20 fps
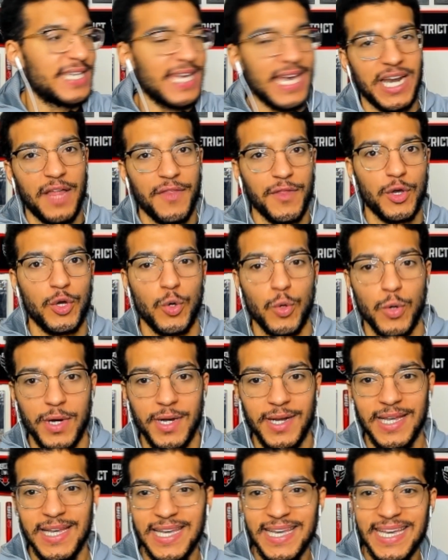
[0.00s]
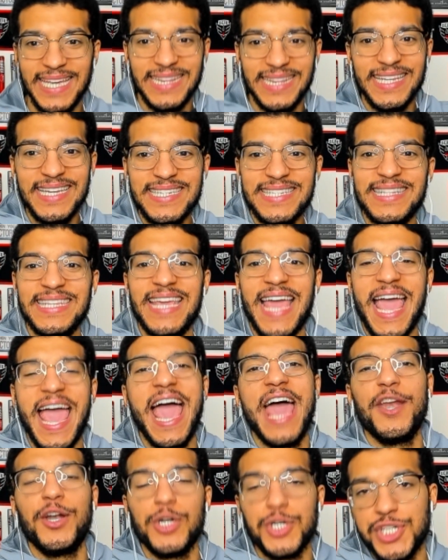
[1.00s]
on the court, at least the
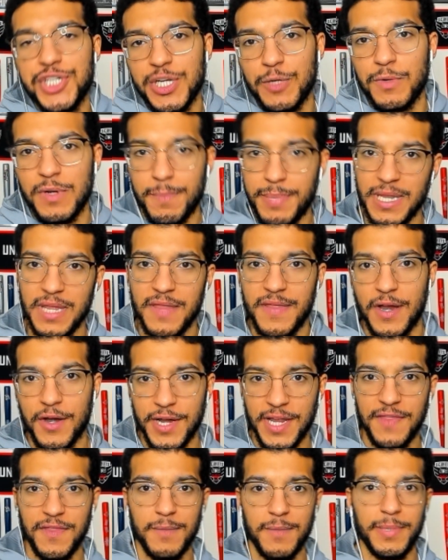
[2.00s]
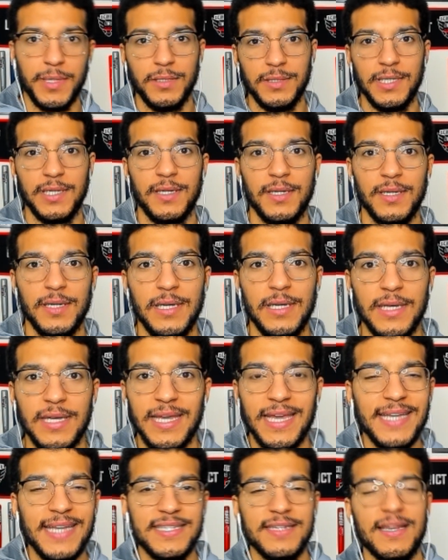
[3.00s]
energy would be there in the building.
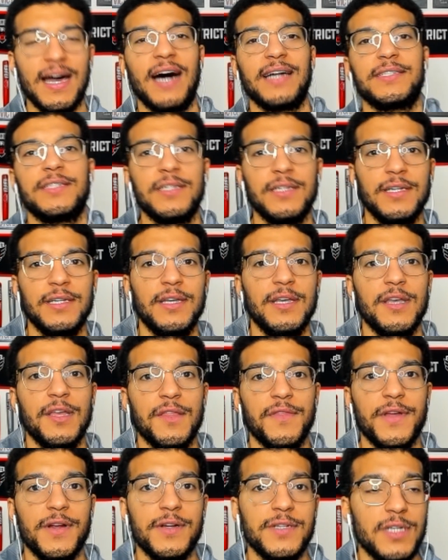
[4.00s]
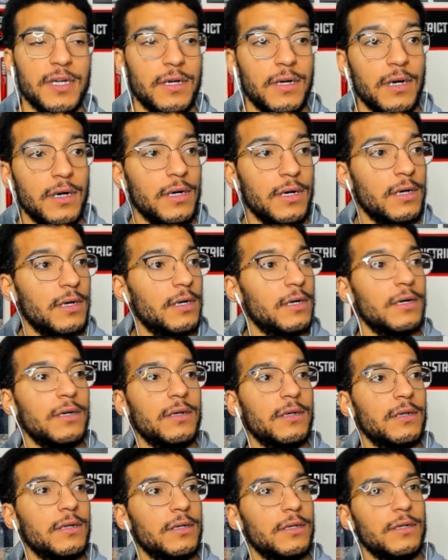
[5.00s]
It's not. There's a,
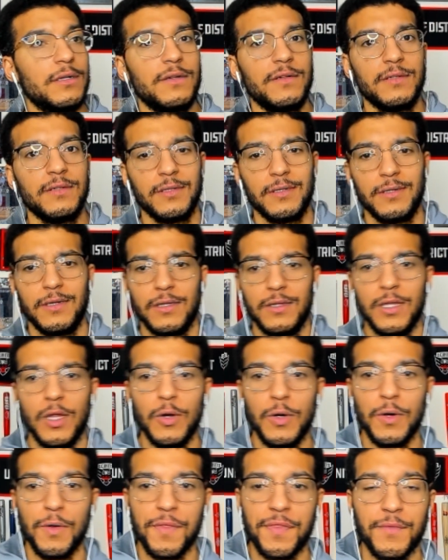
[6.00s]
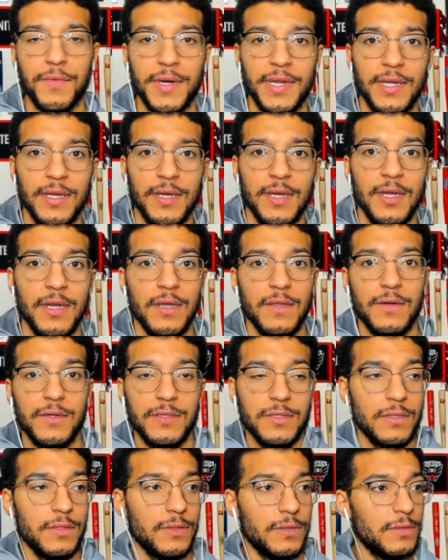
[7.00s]
logo 3.
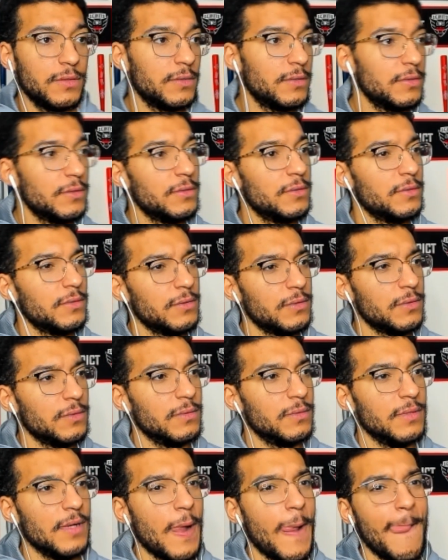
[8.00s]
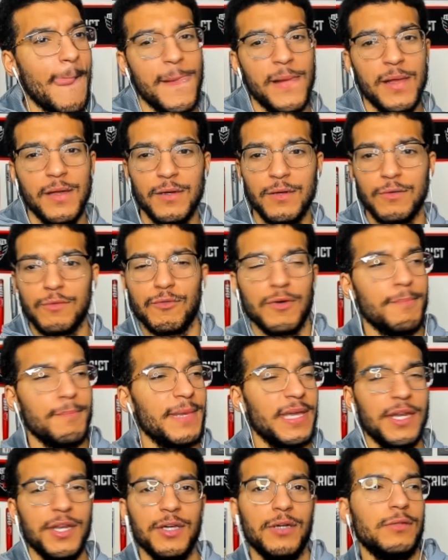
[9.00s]
There's a,
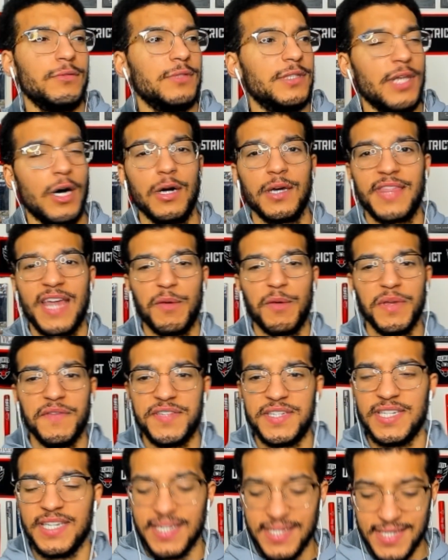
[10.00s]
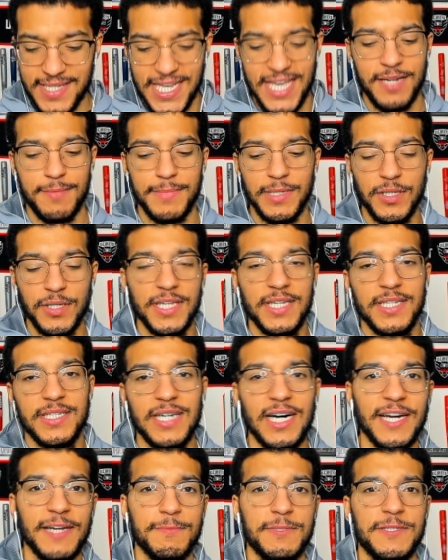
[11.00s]
remedial dunk that we've seen 10 million
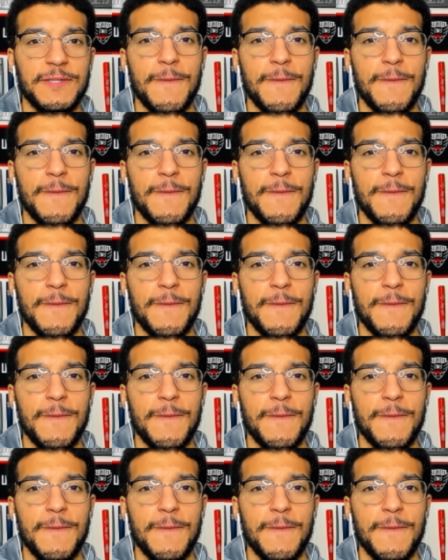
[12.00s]
times.